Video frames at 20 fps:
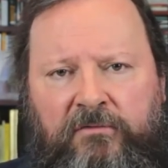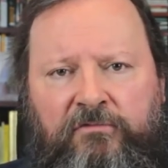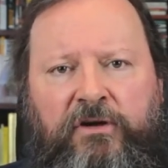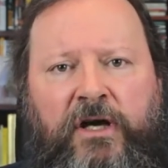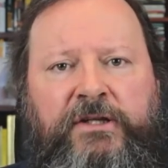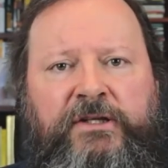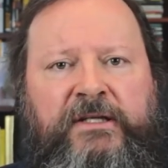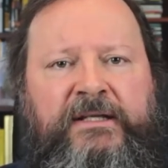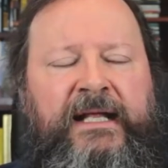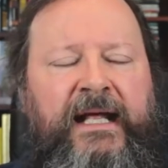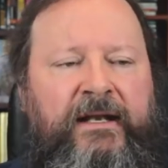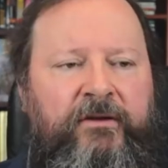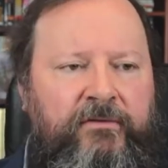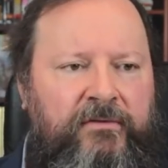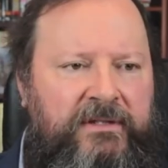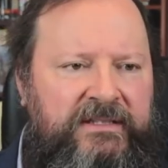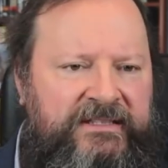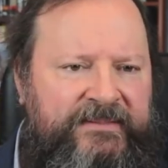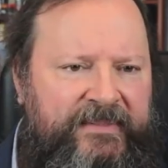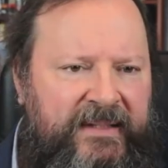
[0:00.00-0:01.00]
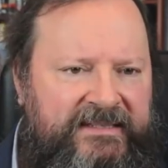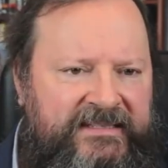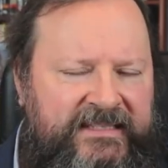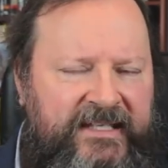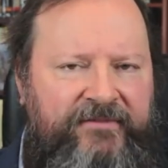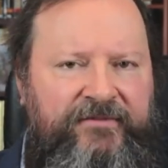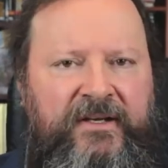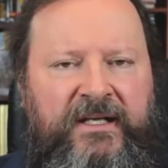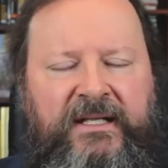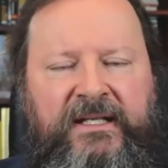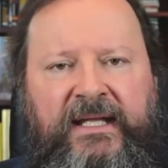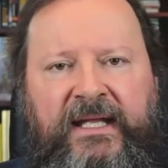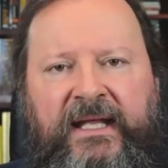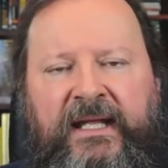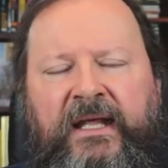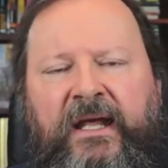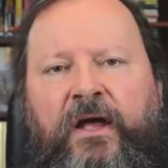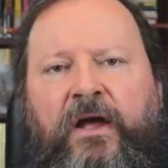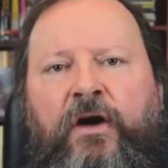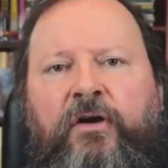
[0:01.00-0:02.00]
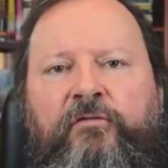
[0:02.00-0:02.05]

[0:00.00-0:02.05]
rather than specifically